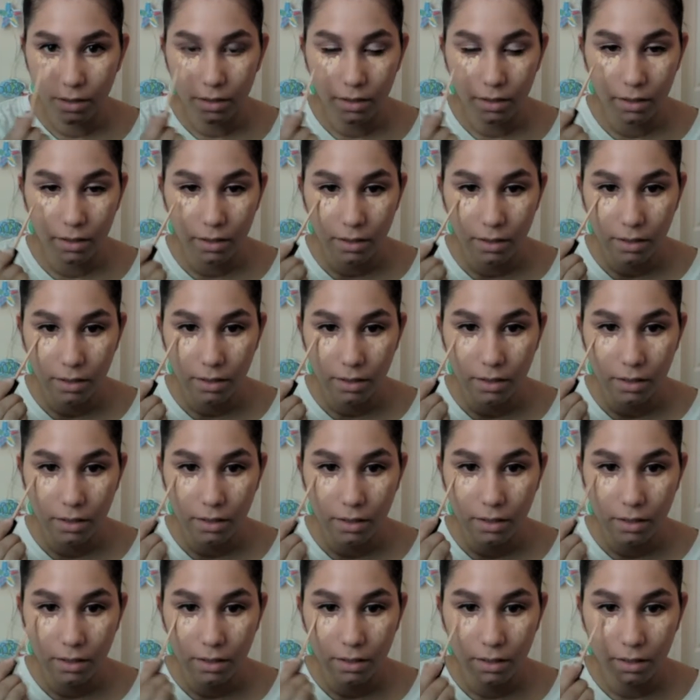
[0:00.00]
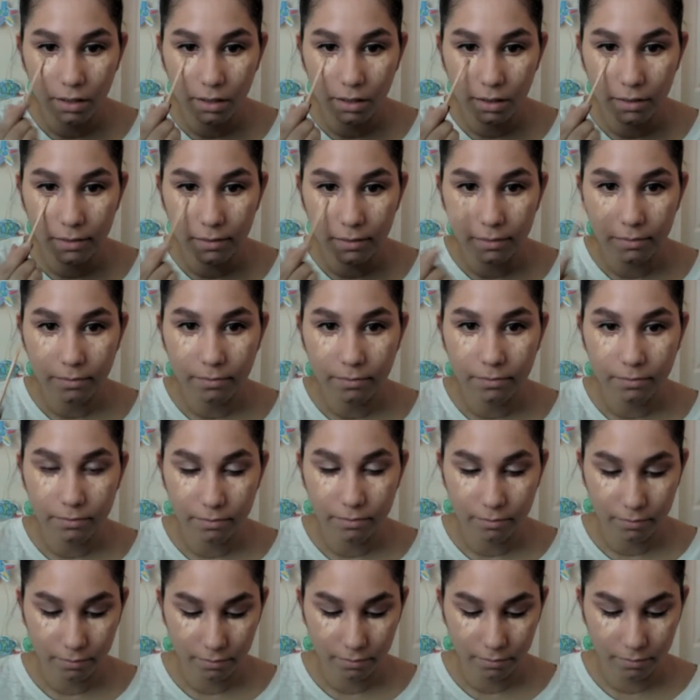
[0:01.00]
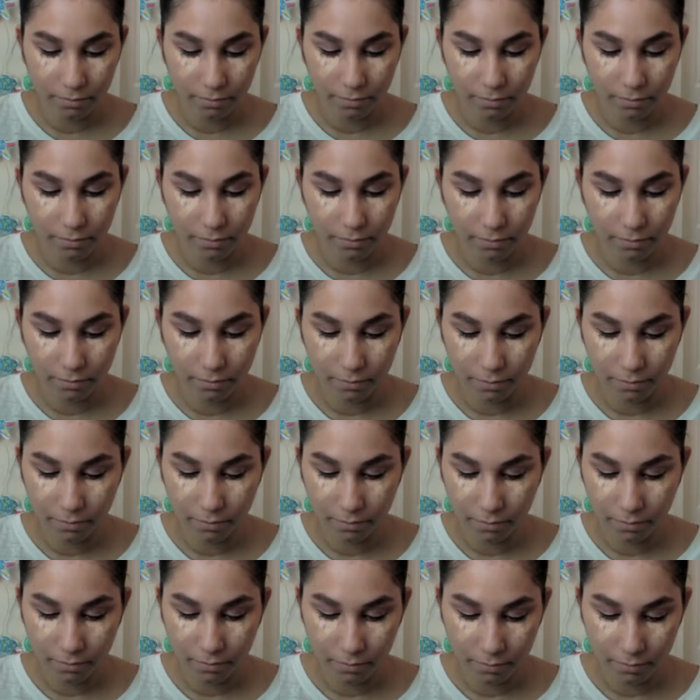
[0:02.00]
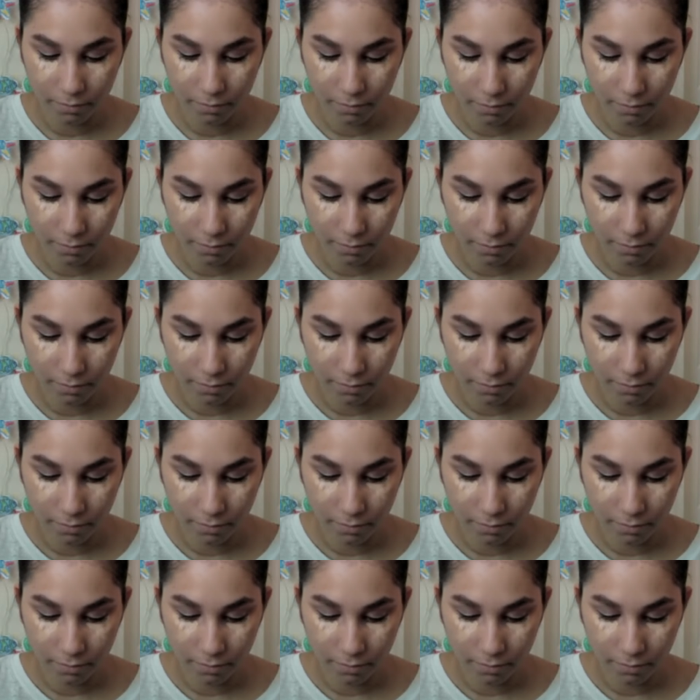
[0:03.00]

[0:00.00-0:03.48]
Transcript: (silence)